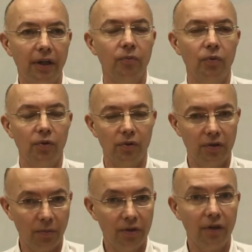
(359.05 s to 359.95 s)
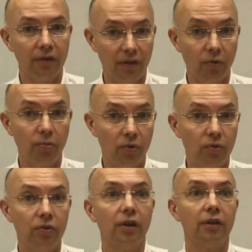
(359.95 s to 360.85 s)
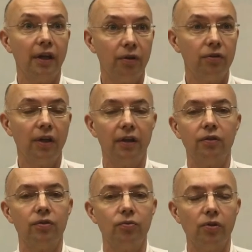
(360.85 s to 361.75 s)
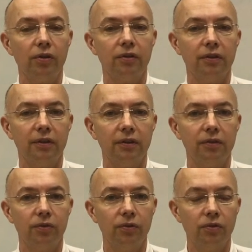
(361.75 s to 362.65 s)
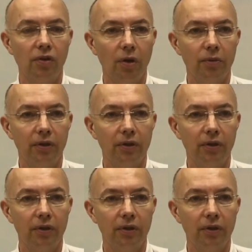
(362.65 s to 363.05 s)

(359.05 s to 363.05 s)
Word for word: and your stem cells that you produced are now starting to work and do its job